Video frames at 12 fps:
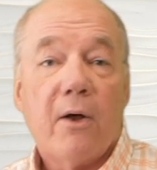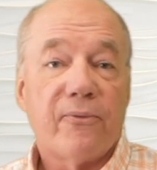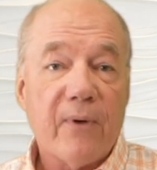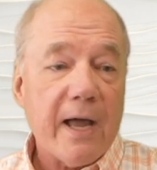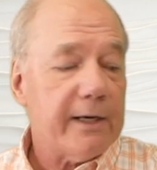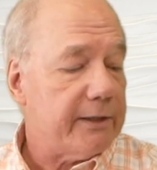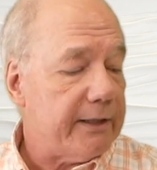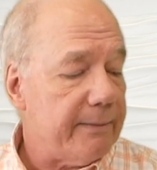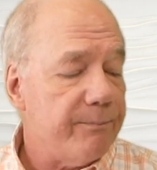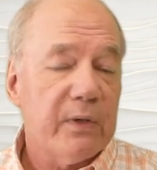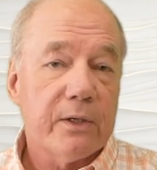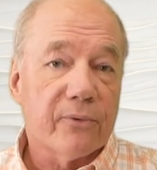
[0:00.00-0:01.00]

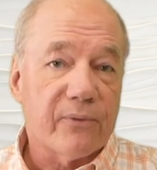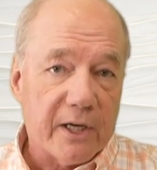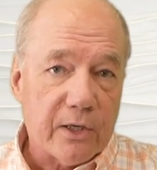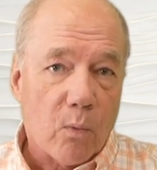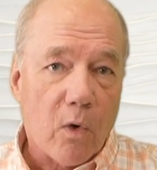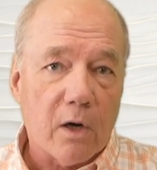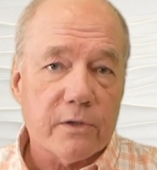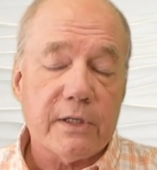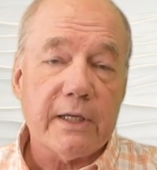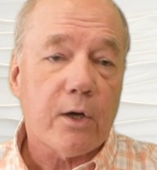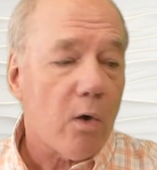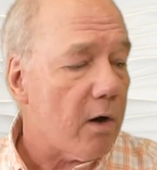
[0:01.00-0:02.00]
Finally, you'll find a
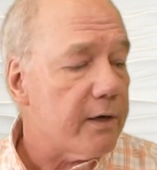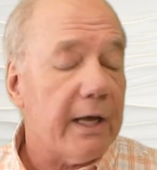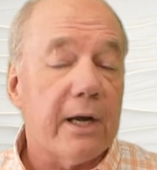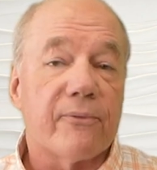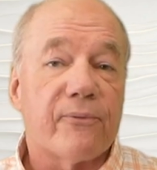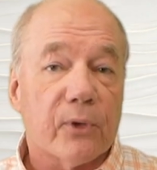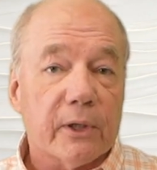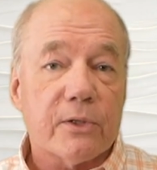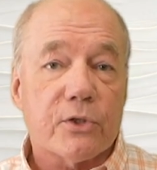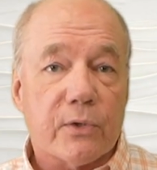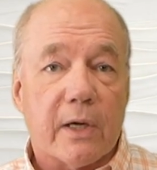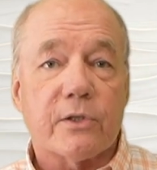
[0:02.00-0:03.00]
warranty card and a full
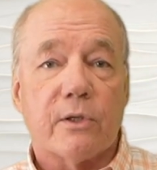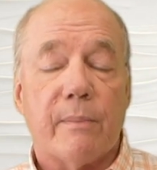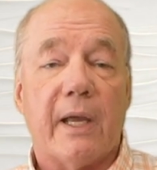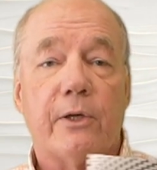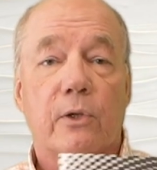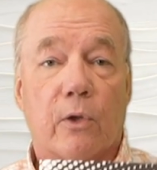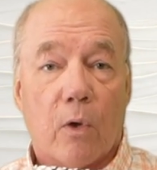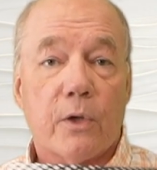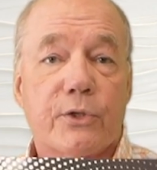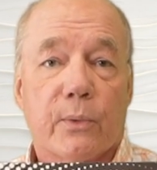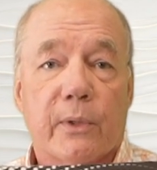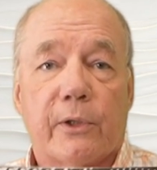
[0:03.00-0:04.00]
instruction manual
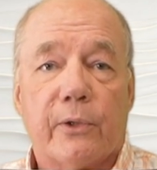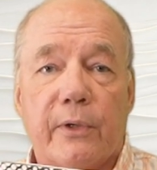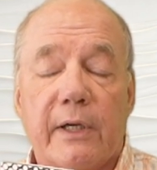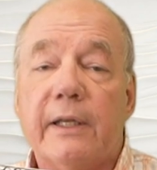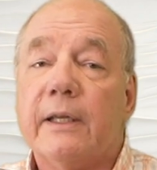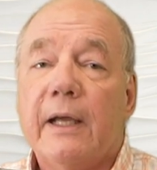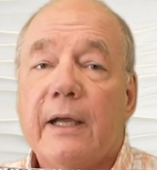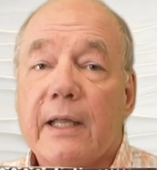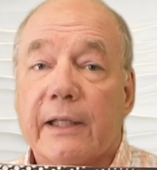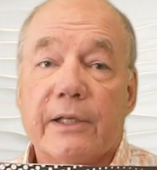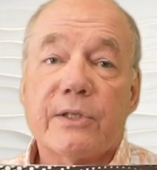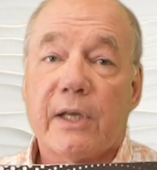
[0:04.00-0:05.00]
also included
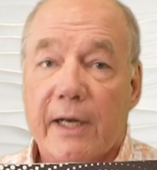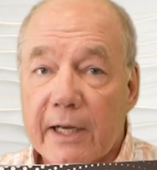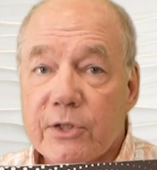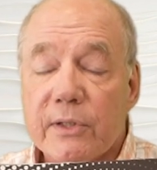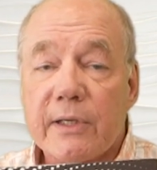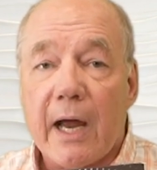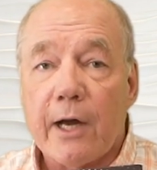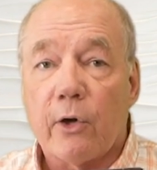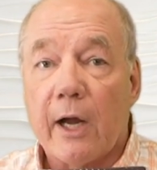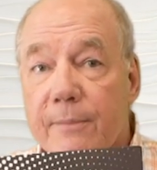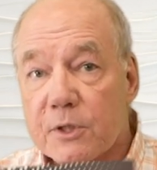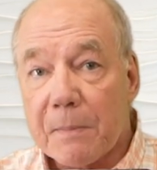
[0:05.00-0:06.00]
that lists connection
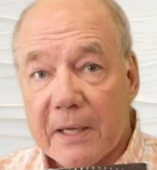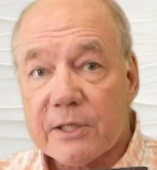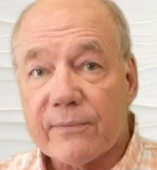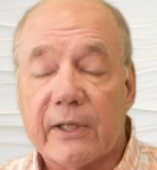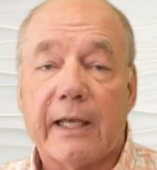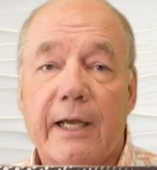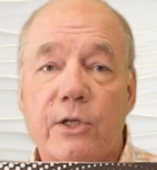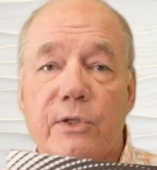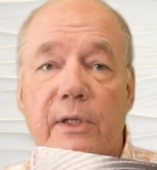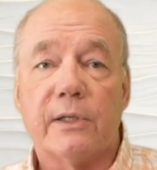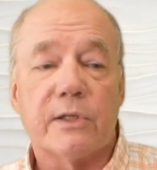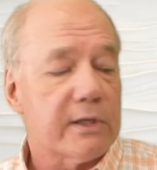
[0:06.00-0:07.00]
diagrams,
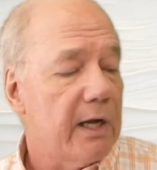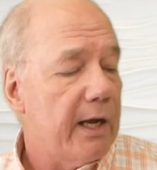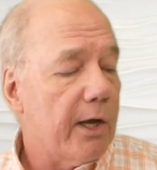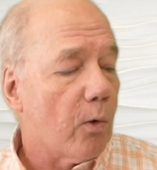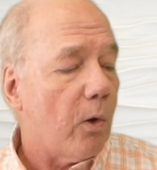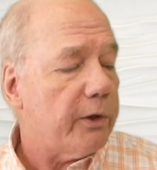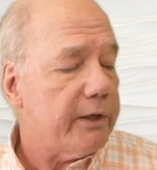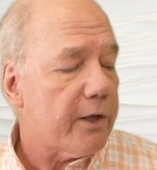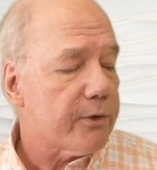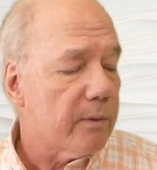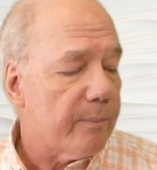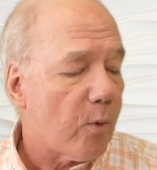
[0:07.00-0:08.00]
specifications, and all the
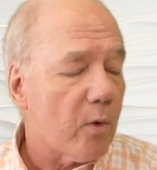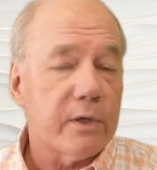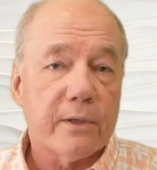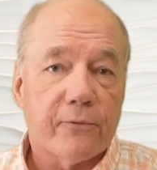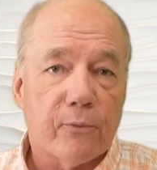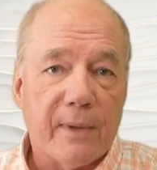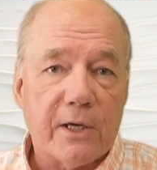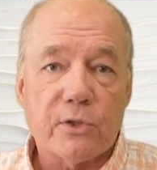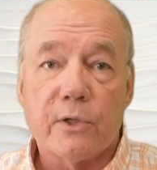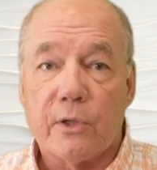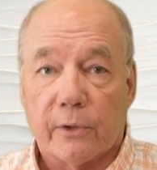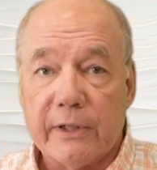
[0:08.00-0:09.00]
other important
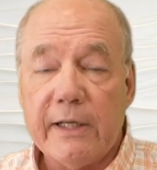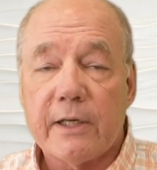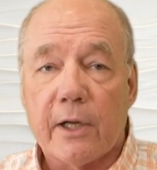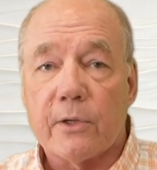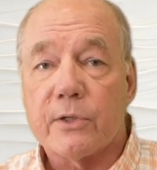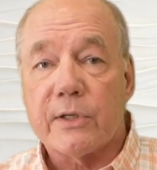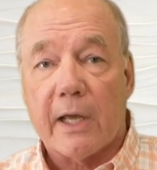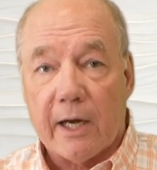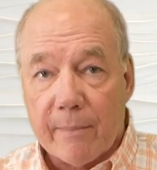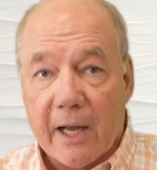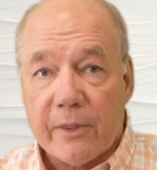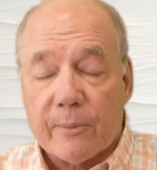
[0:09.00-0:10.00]
information you'll need to
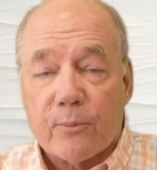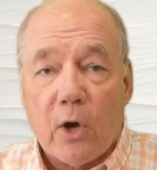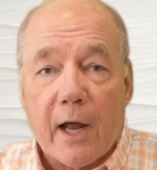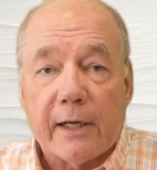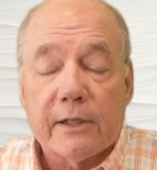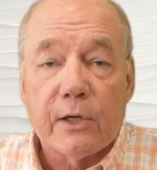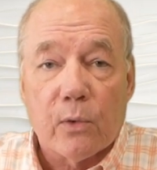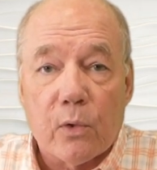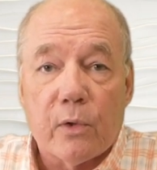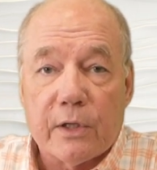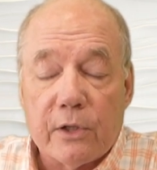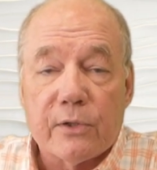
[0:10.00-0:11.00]
understand about the product in
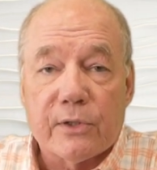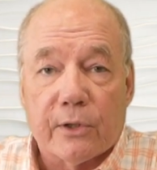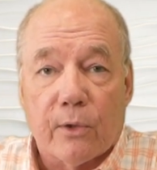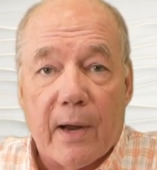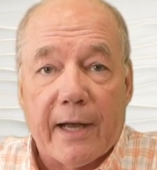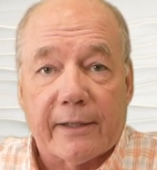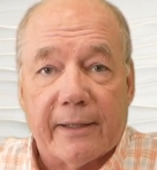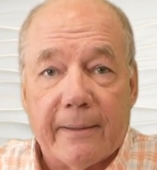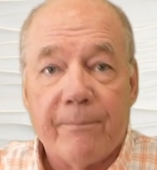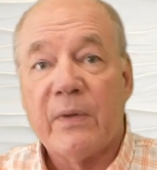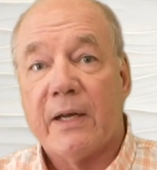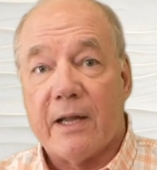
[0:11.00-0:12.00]
order to use it correctly.
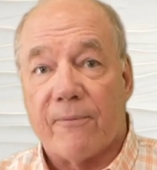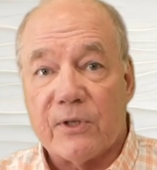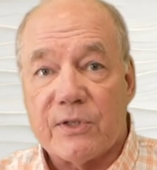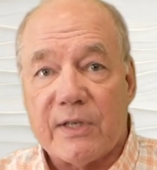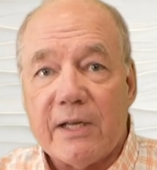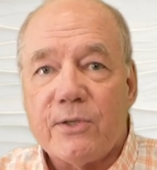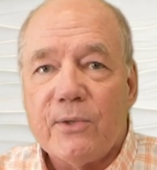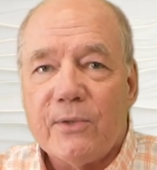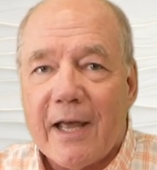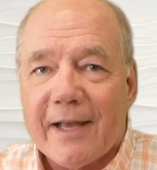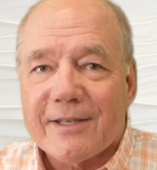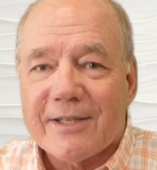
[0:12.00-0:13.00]
Now if you stay tuned
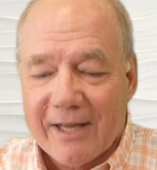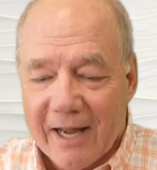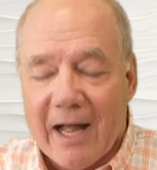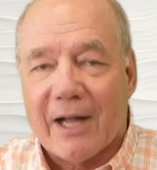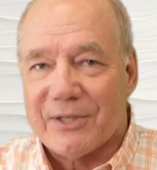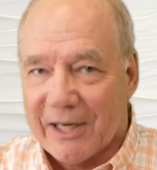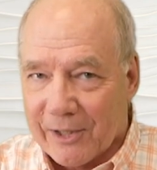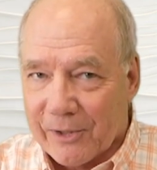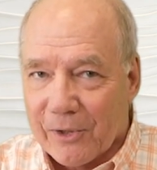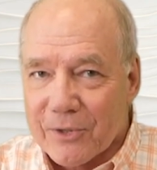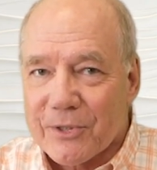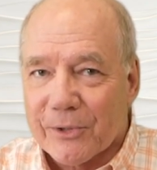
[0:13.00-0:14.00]
next, I'll take a
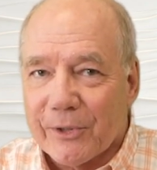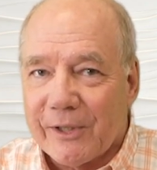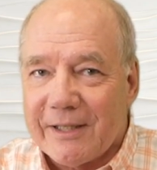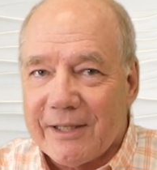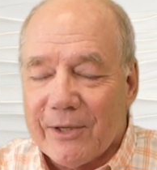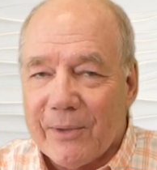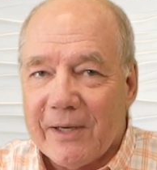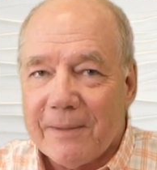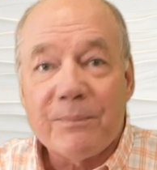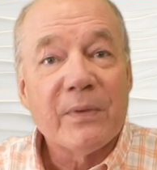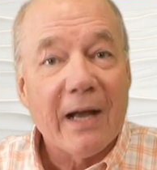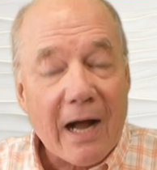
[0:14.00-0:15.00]
closer look at the
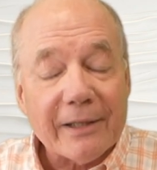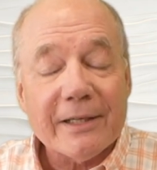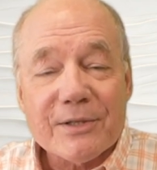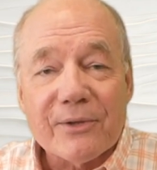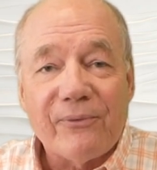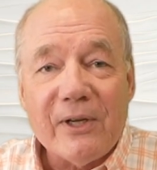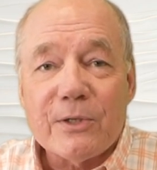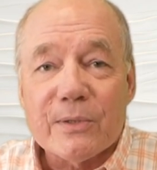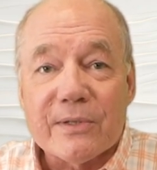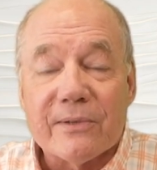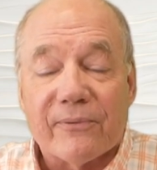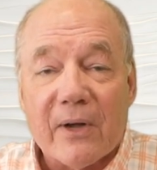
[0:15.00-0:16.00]
unit, I'll list the
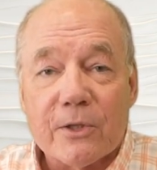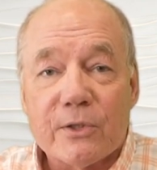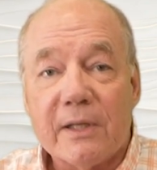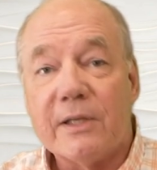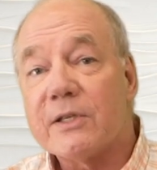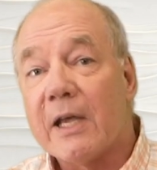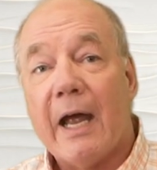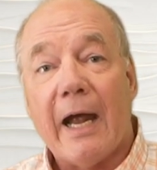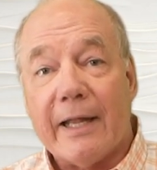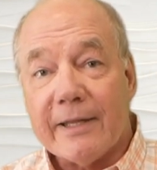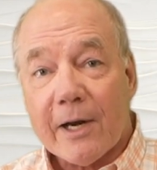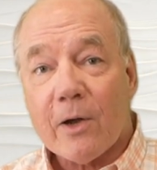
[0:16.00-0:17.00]
features and functions,
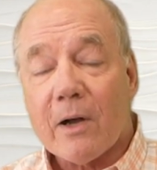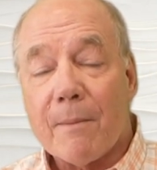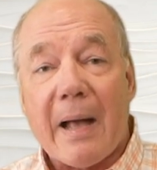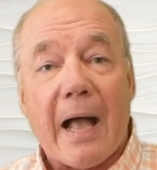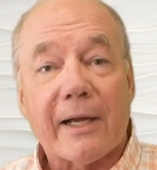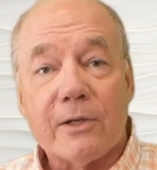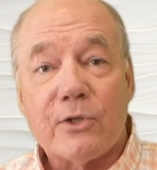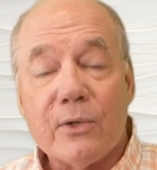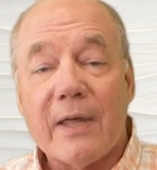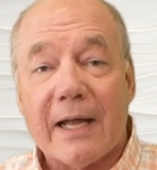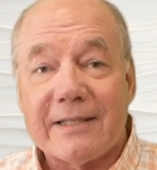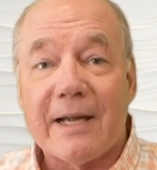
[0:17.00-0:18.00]
and then I'll come back and
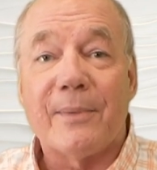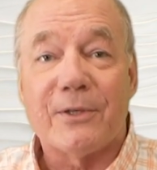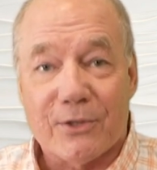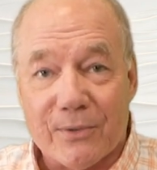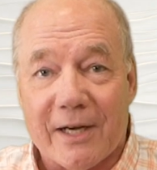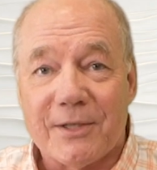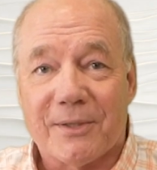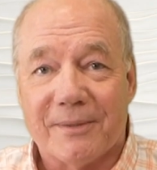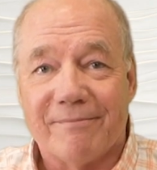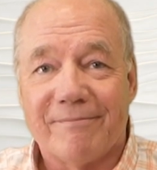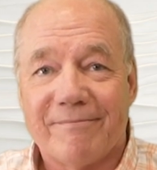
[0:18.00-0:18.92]
do that demonstration.